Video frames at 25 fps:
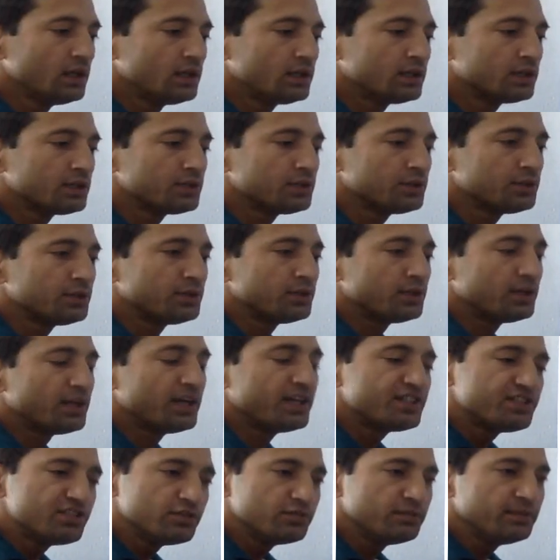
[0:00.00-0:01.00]
So,
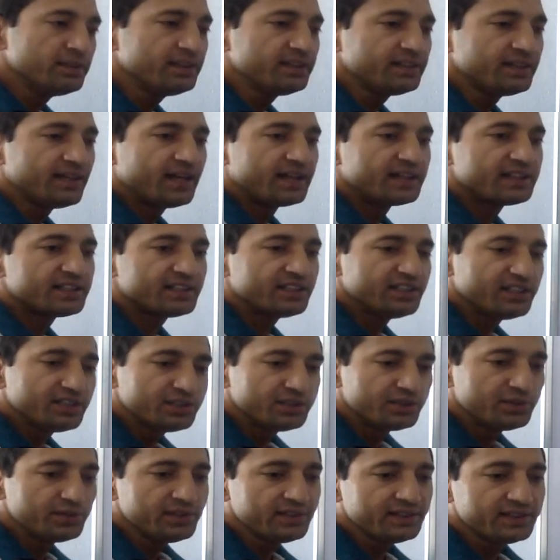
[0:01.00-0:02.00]
assuming that,
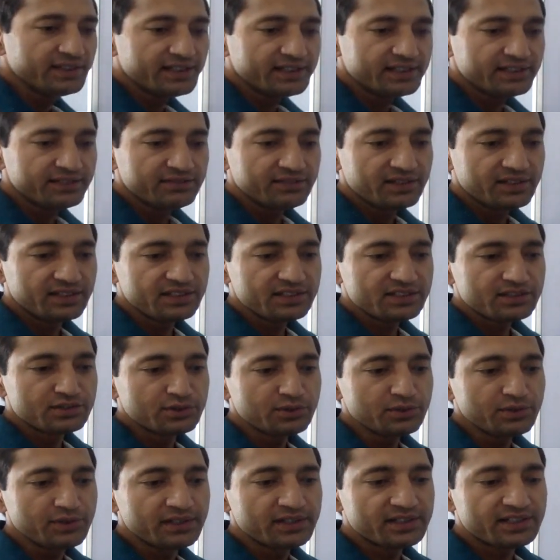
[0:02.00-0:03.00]
ignoring that if there is
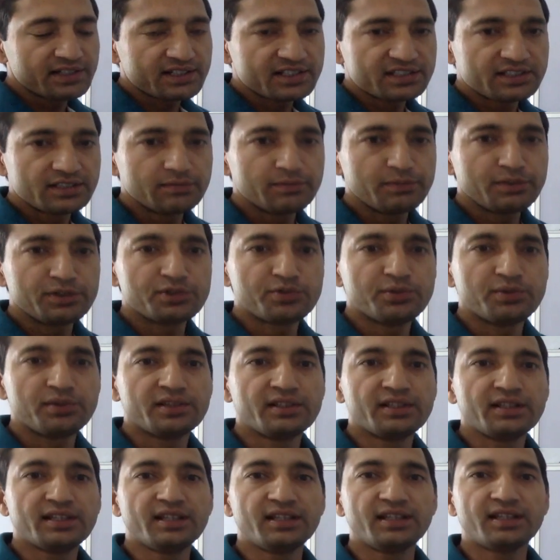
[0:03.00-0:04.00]
no interaction
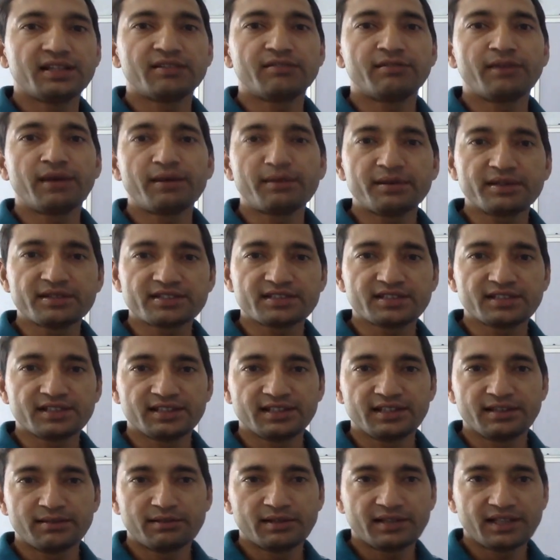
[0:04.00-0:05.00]
between the vibrational
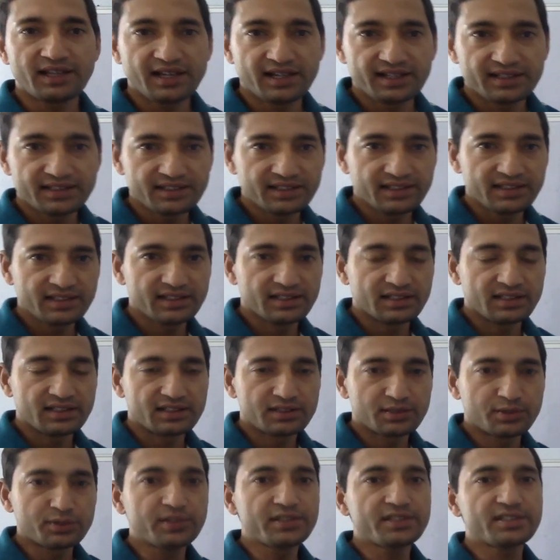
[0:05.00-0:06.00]
level and the
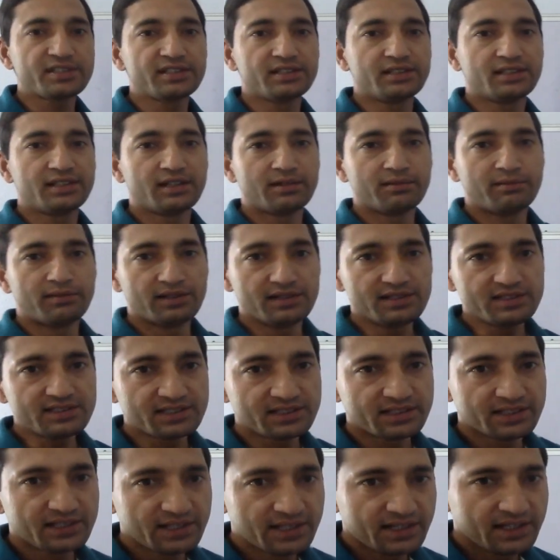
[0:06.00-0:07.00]
rotational
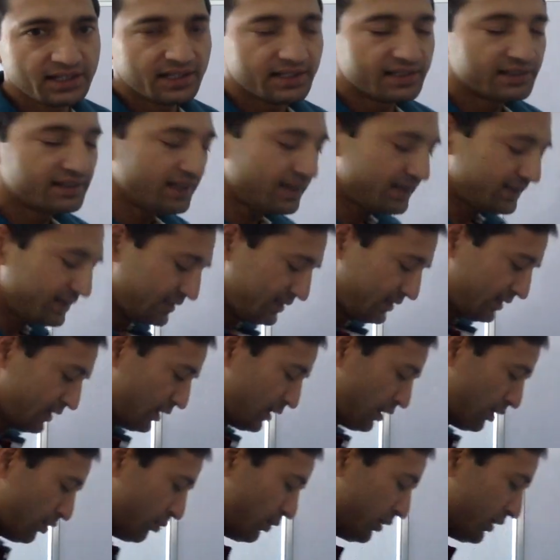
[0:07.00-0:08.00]
levels, then
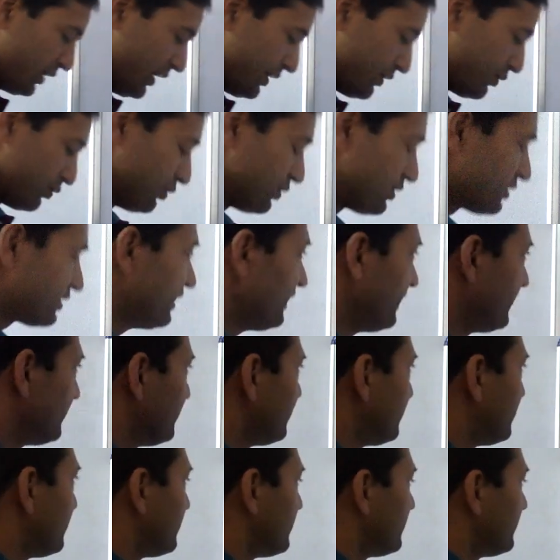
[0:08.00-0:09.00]
what I could
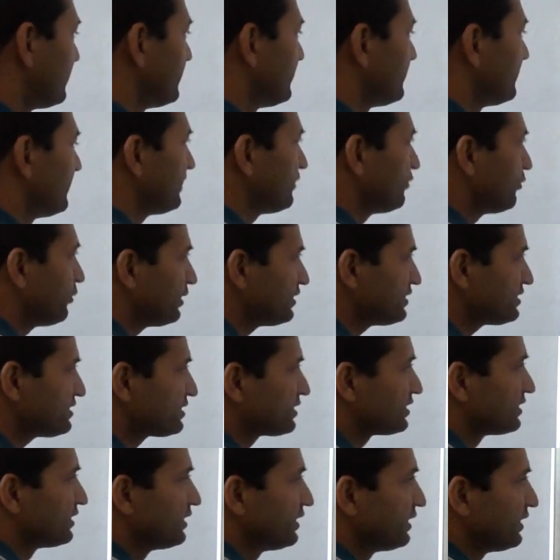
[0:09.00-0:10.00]
write, then
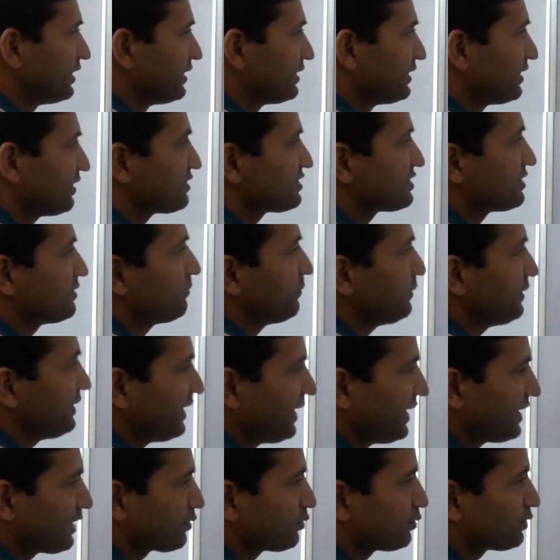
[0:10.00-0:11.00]
once, now simply
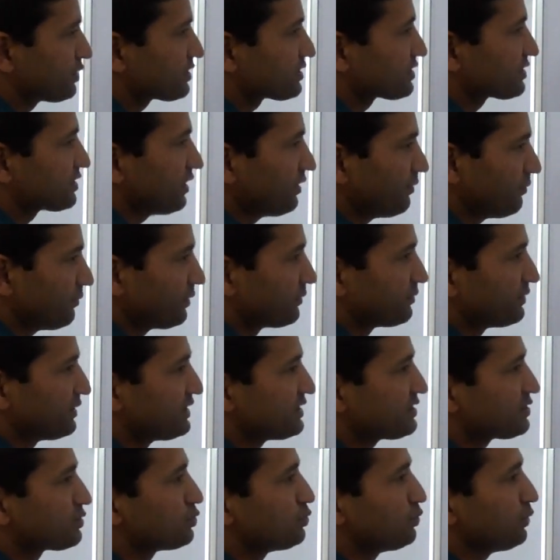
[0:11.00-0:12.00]
I could sum of
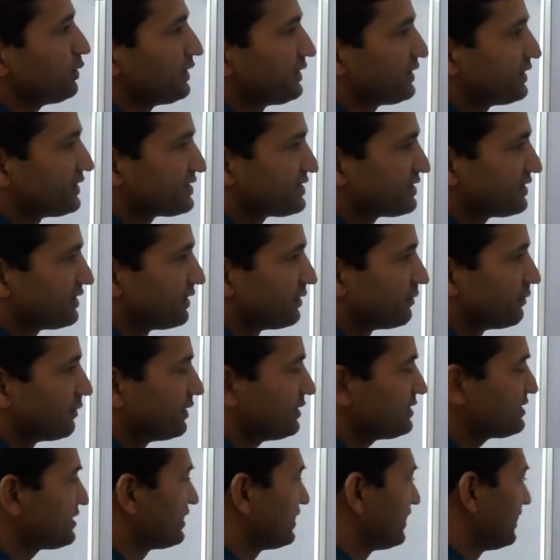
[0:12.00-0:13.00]
these two energy
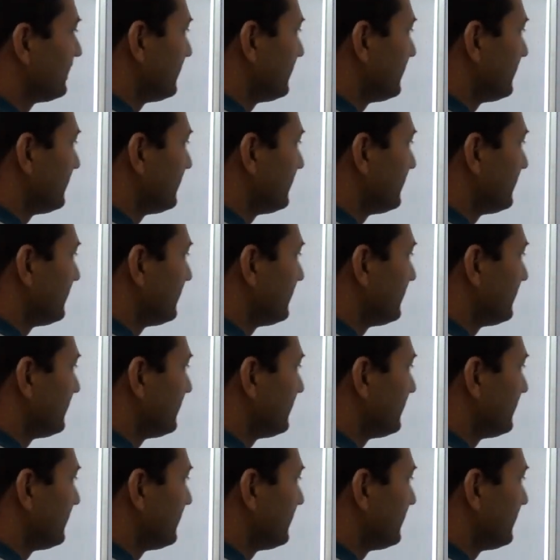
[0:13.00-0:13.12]
levels,